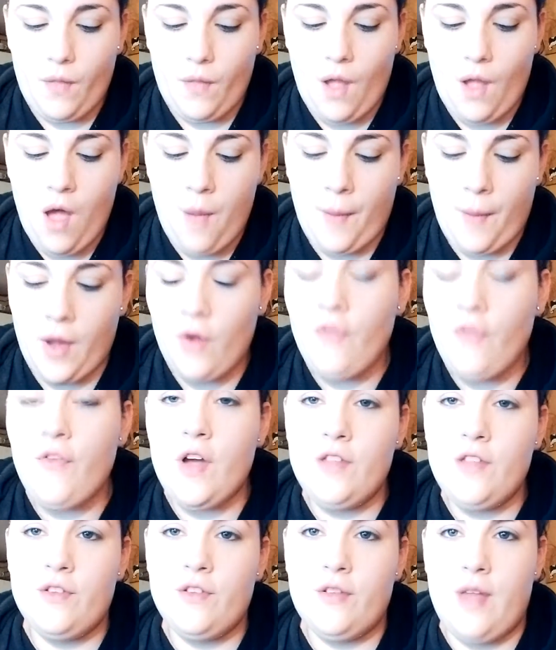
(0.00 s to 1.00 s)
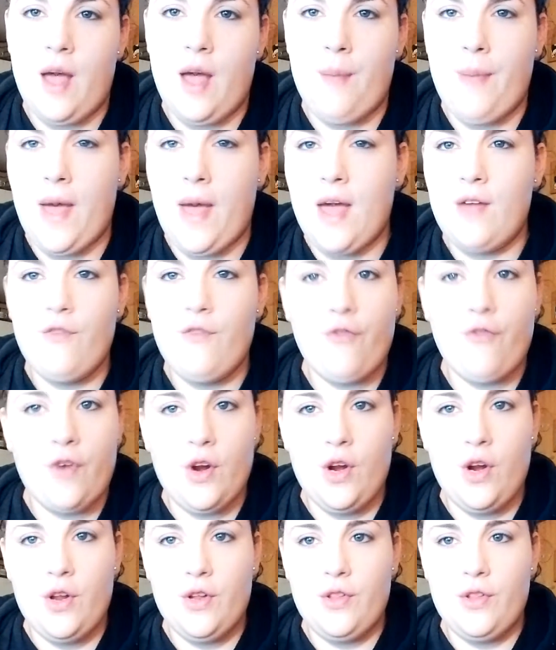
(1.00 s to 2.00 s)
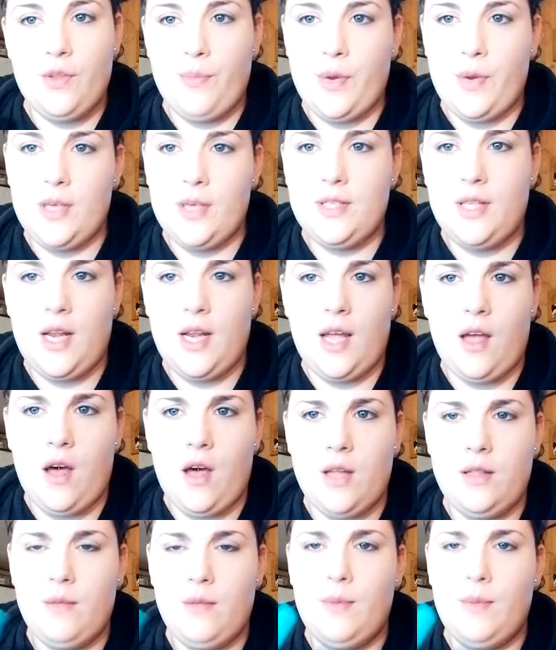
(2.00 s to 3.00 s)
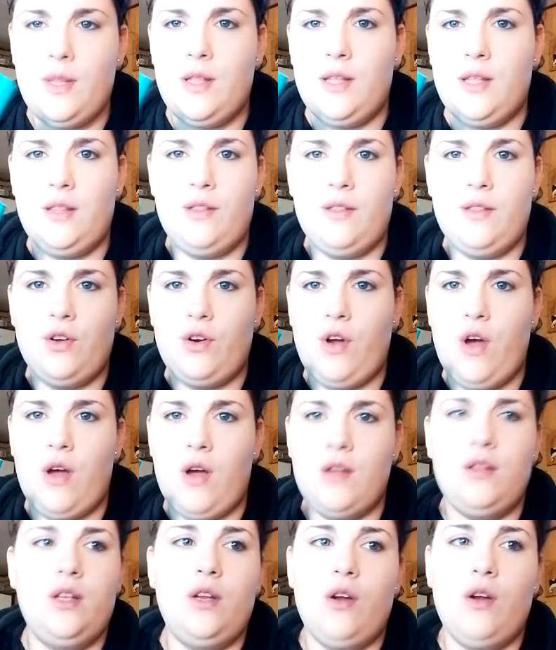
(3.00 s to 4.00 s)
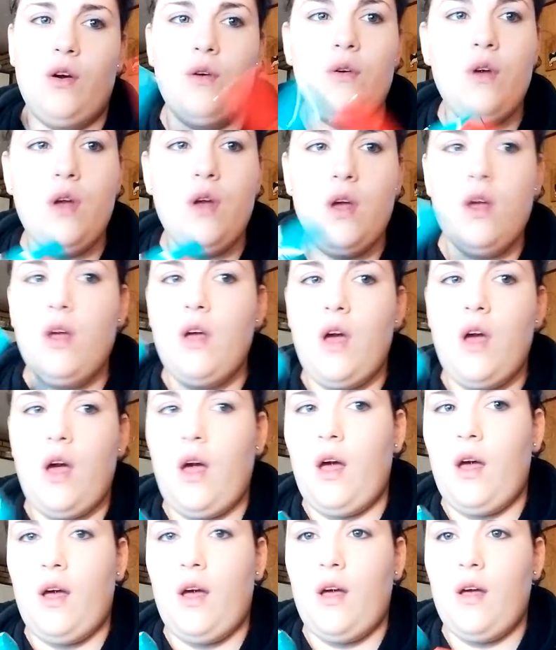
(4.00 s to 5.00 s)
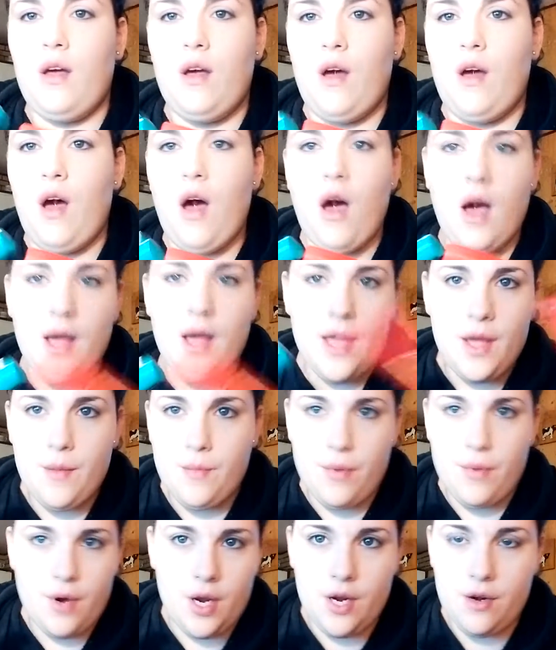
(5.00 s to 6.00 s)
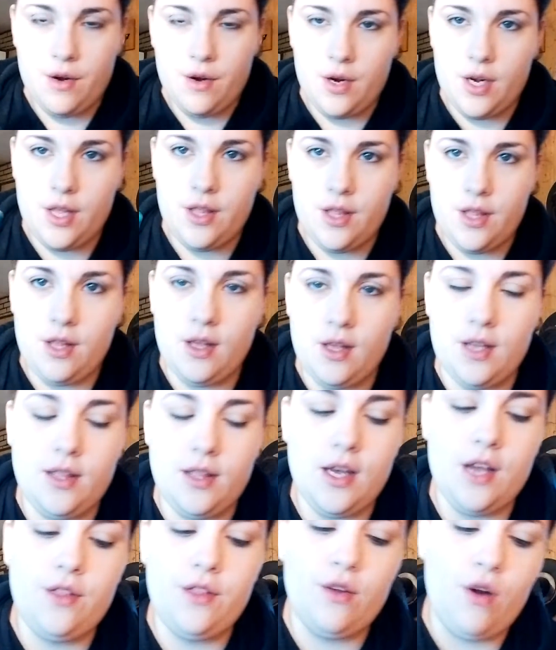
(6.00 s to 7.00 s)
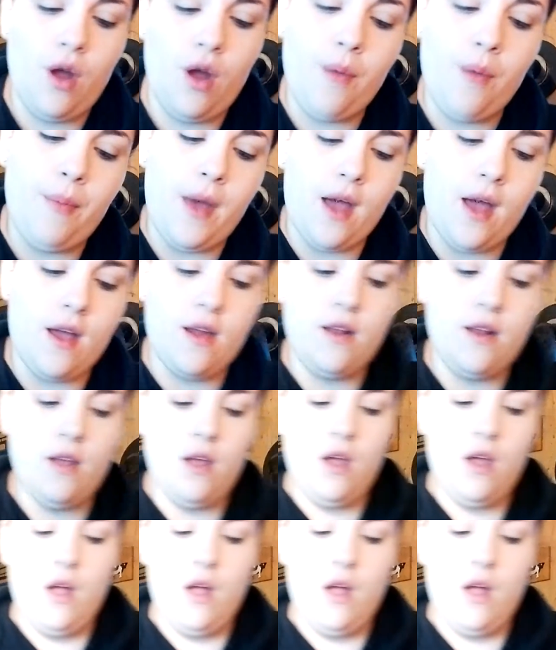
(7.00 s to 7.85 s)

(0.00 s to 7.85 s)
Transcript: Um, I don't find they're that bad for the price that I got them, and that they're not, you know, uh, high-end brand or anything like that. They're not bad.